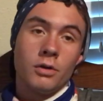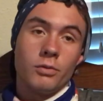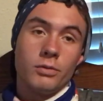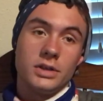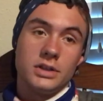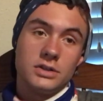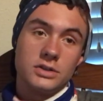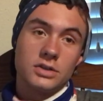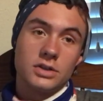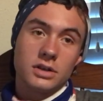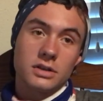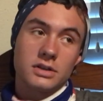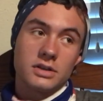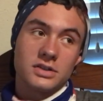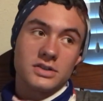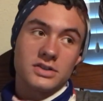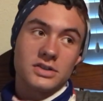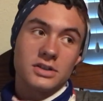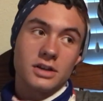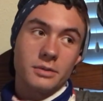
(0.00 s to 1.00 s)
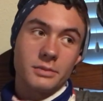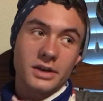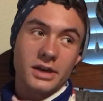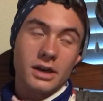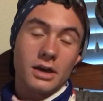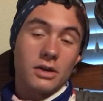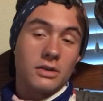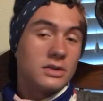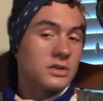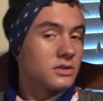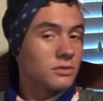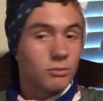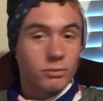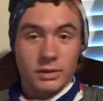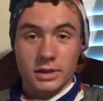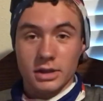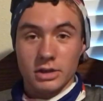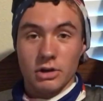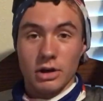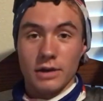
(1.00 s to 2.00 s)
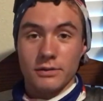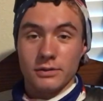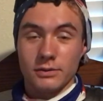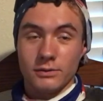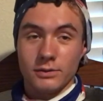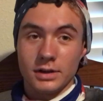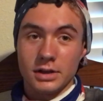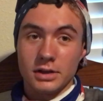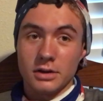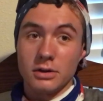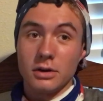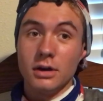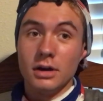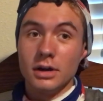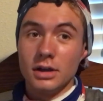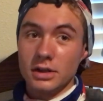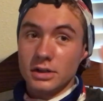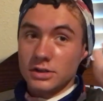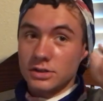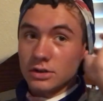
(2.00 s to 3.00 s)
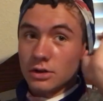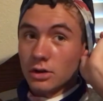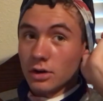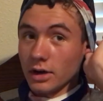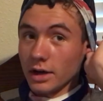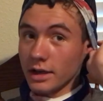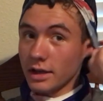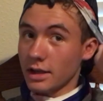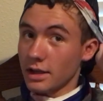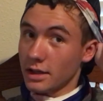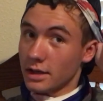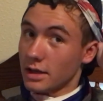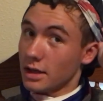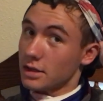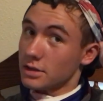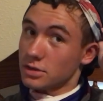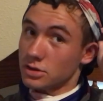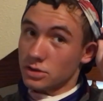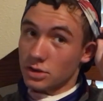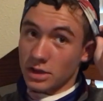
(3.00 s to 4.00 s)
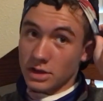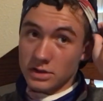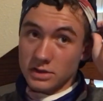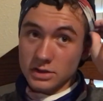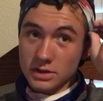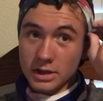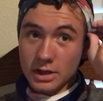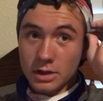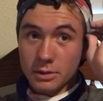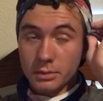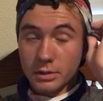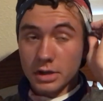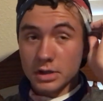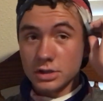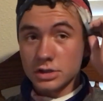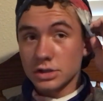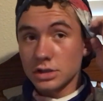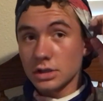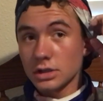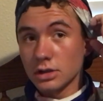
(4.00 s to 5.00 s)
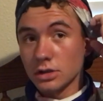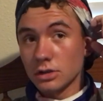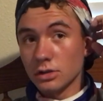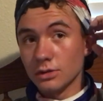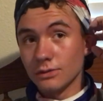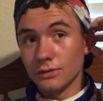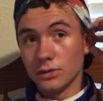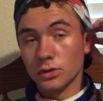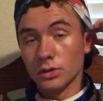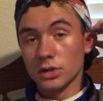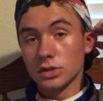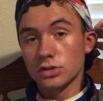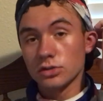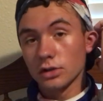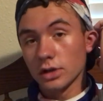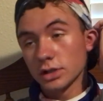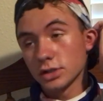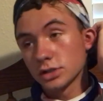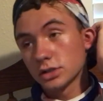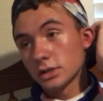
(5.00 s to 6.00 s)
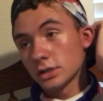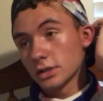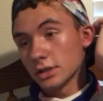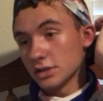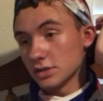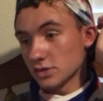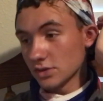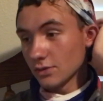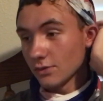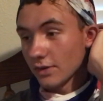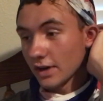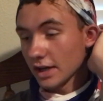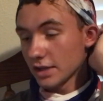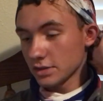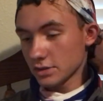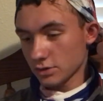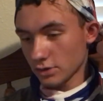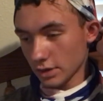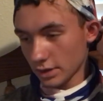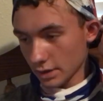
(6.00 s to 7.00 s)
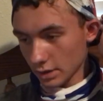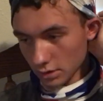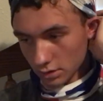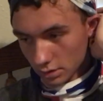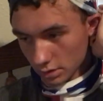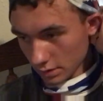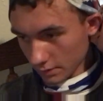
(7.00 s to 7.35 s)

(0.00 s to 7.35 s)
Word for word: we took the stomach out. This is a really graphic video, so I cannot stress how much viewer discretion is advised right now.